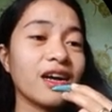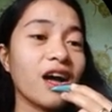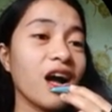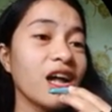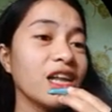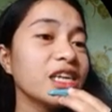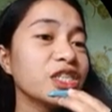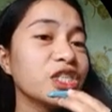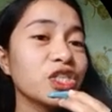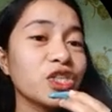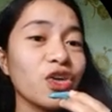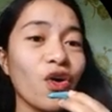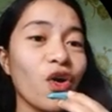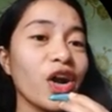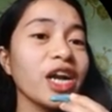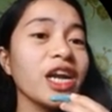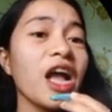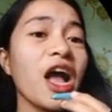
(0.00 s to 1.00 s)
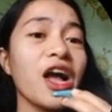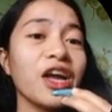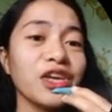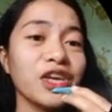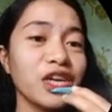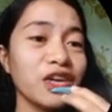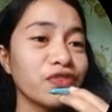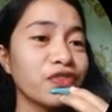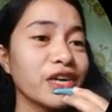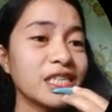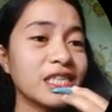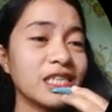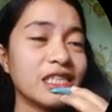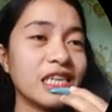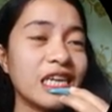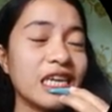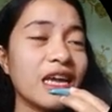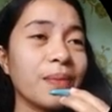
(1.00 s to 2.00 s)
college or
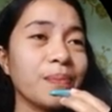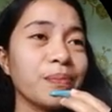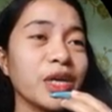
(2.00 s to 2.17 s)
university,